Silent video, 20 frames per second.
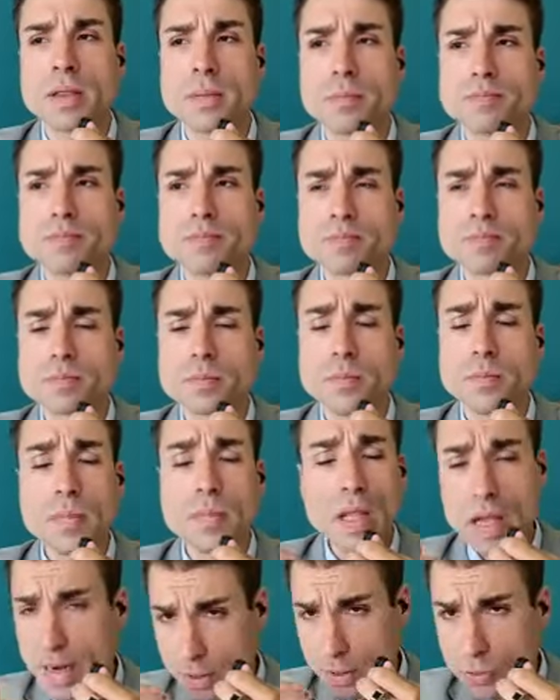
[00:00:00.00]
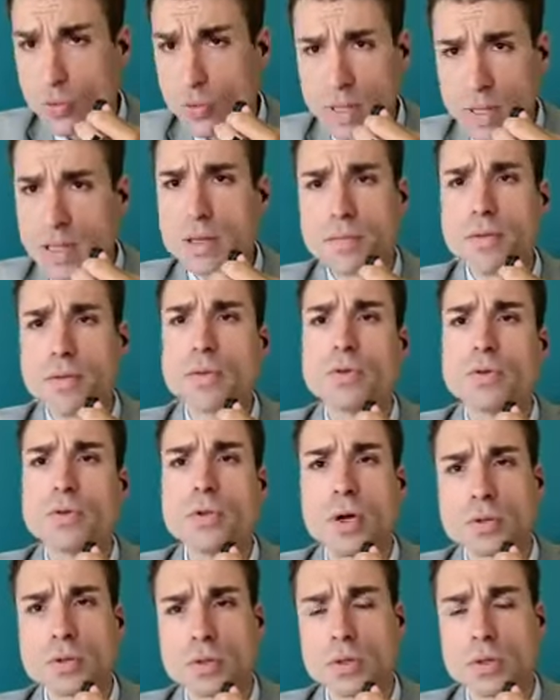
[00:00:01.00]
but I do believe you
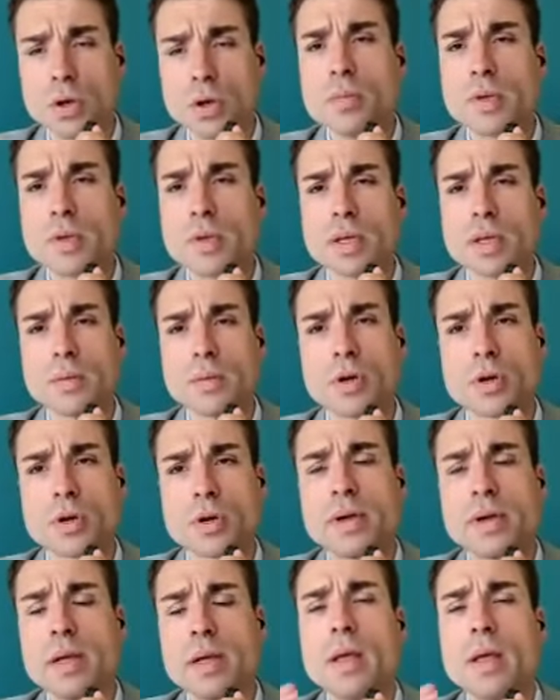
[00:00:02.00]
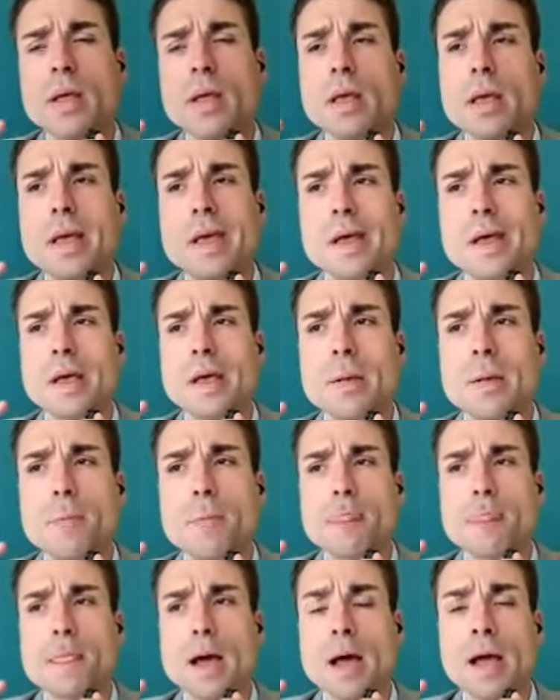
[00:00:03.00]
don't know me. Sorry.
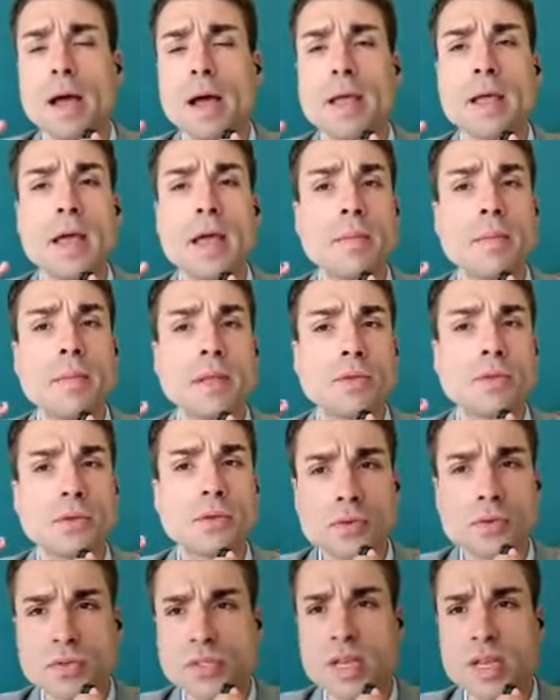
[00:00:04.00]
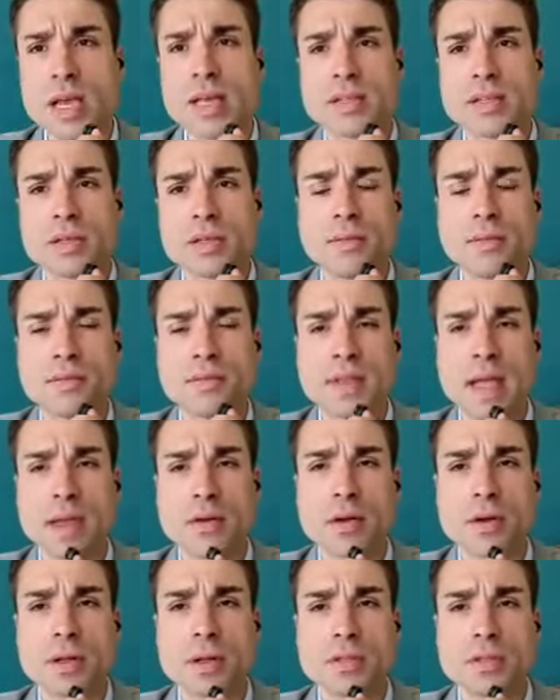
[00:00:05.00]
I am an enthusiast of
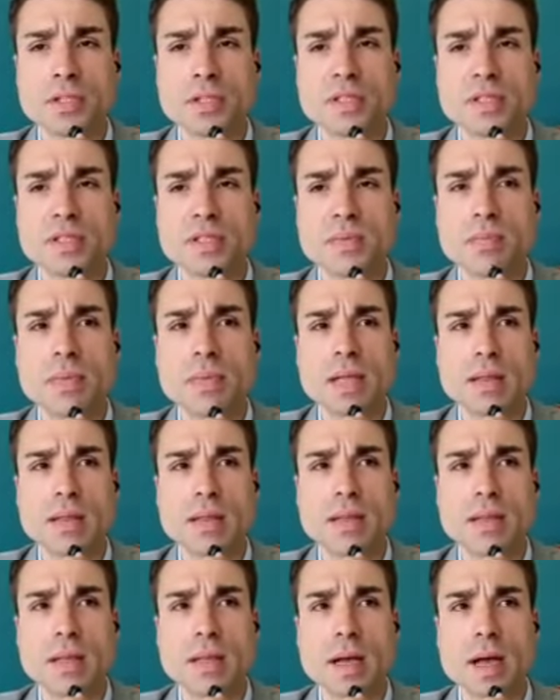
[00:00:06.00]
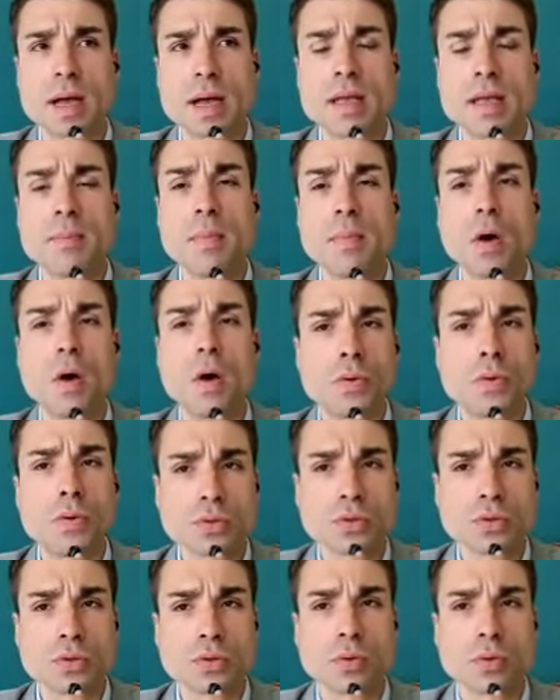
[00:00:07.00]
technologies, but I am
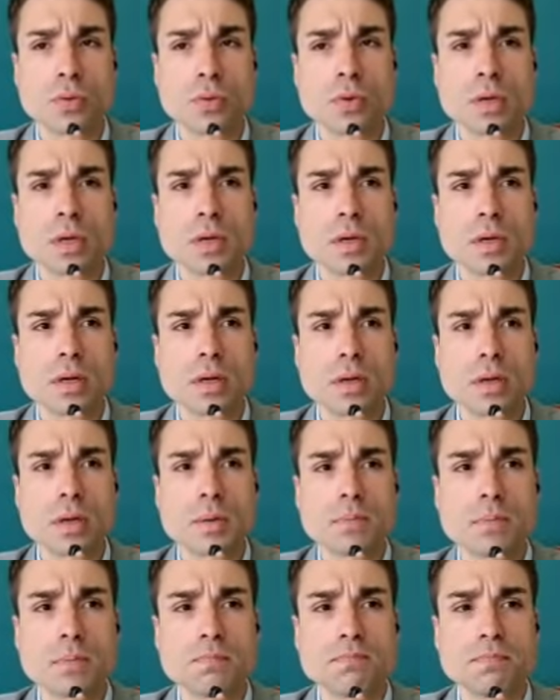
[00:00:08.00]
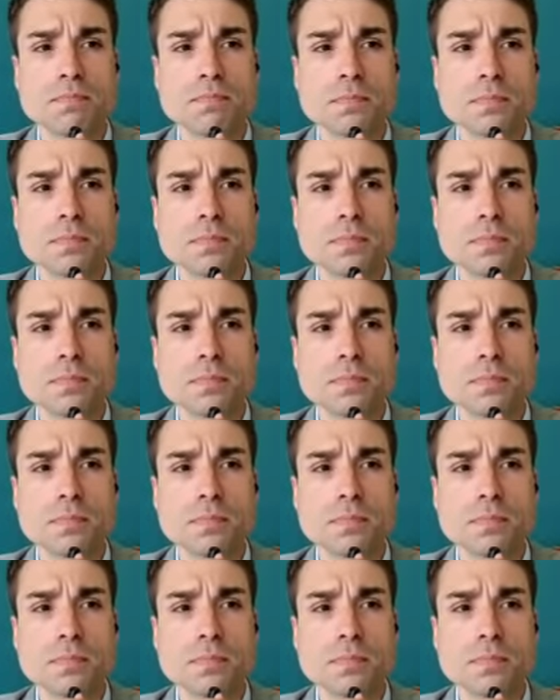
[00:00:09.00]
also um,